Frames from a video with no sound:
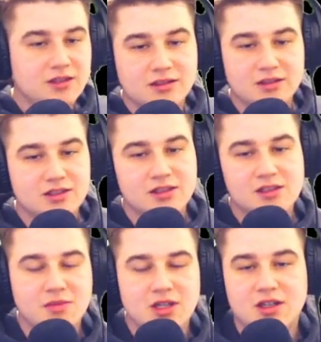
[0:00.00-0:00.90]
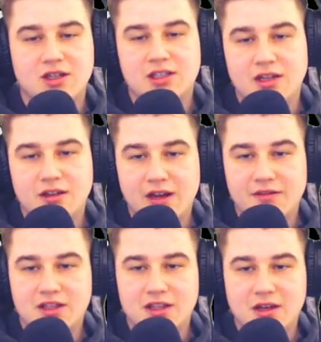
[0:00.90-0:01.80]
there's going to be a Cardano
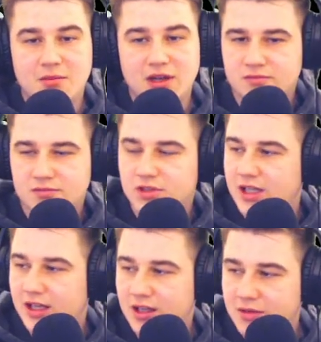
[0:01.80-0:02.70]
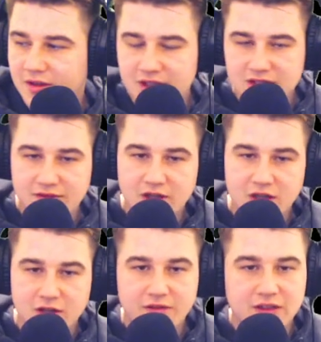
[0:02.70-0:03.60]
NFT that I buy. So yeah, come give these a
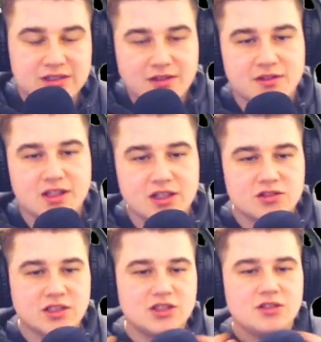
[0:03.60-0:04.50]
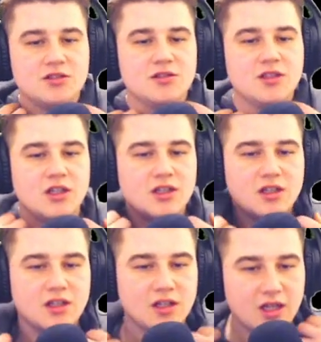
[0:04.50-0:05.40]
follow if it's something that interests you.
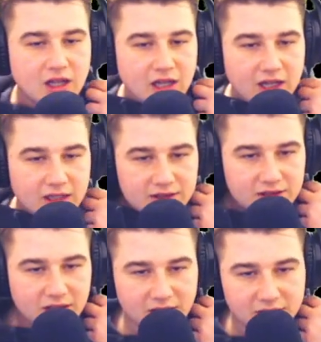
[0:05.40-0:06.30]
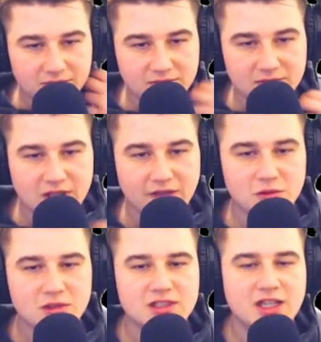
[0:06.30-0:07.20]
And yeah, if
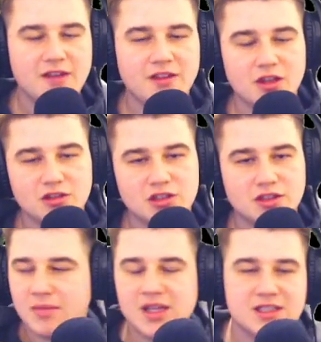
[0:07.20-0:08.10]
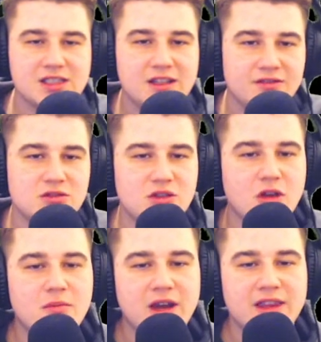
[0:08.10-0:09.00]
you want to save the ocean, basically, if you
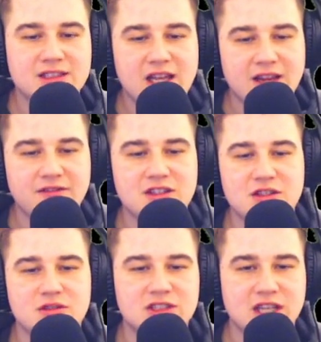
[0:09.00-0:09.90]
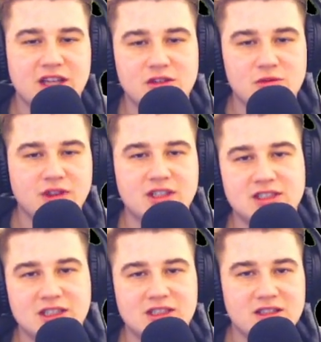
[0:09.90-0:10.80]
don't buy this NFT, you're saying you want the
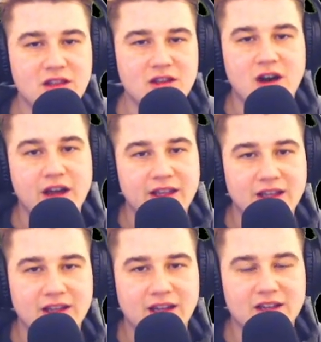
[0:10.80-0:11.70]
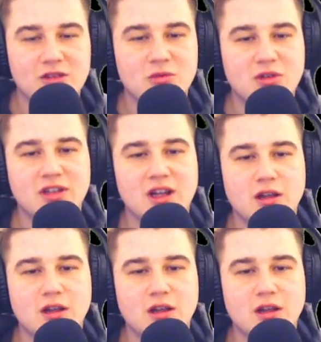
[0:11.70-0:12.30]
sea to die, and you want